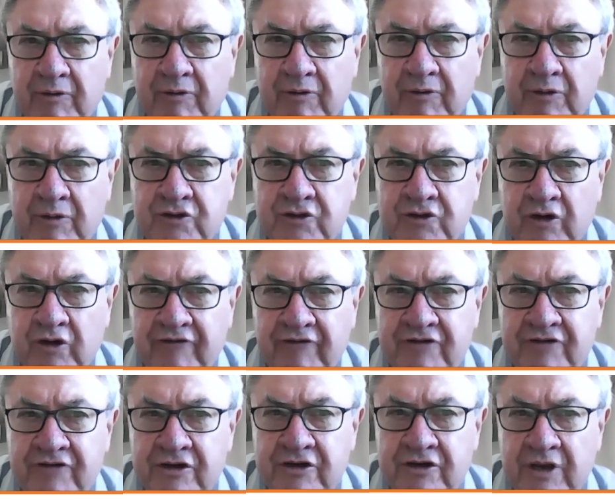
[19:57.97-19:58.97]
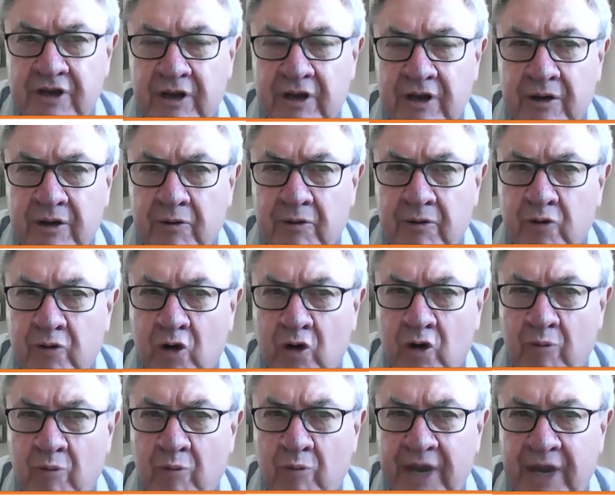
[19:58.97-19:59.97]
sort of
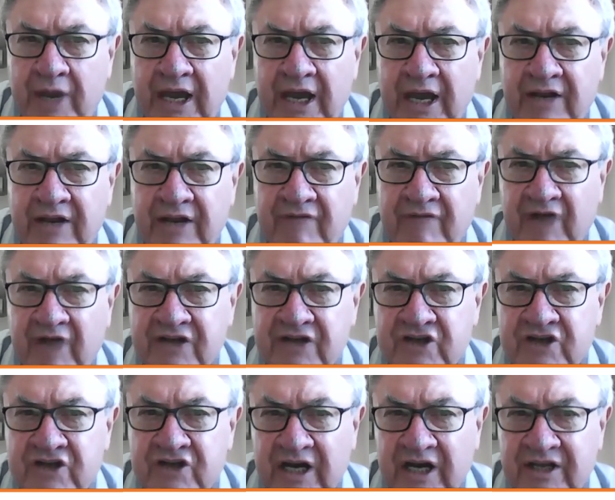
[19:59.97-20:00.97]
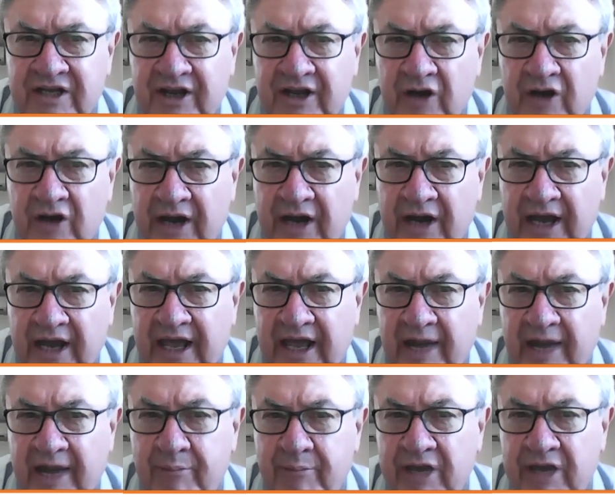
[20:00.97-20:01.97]
compared valsartan, an
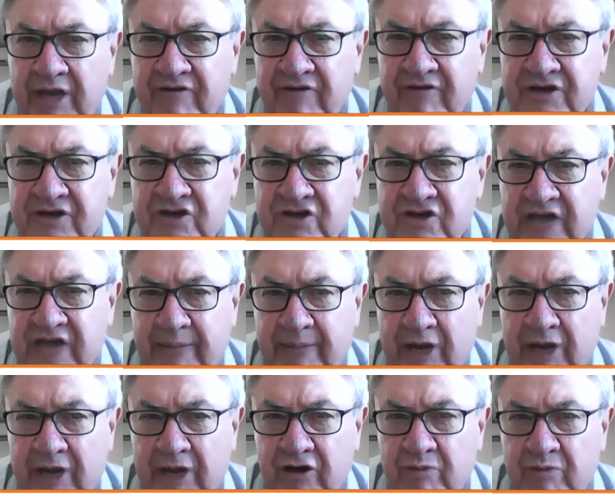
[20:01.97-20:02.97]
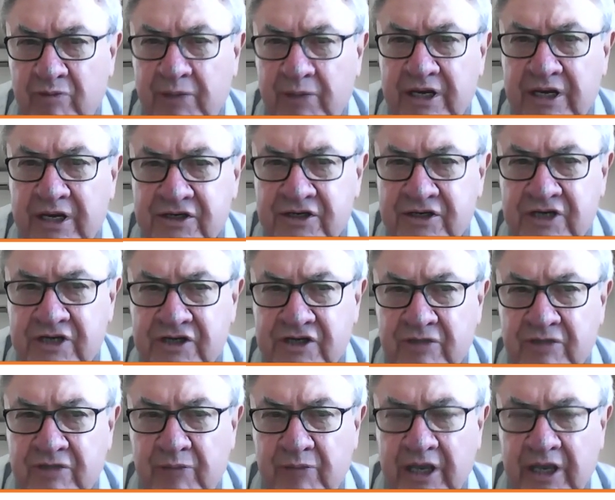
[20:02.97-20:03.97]
ARB, versus amlodipine, a
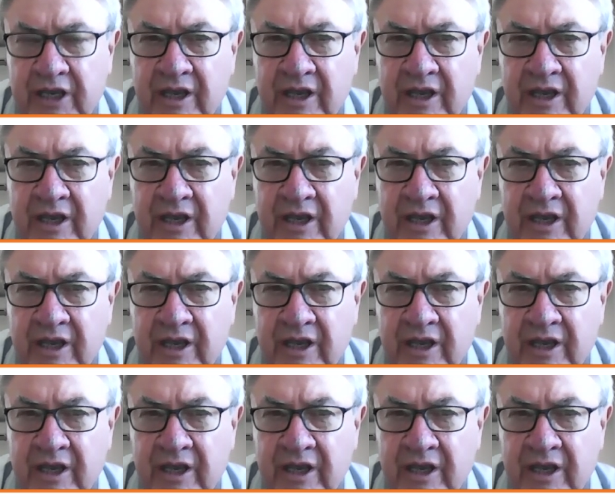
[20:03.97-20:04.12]
CCB,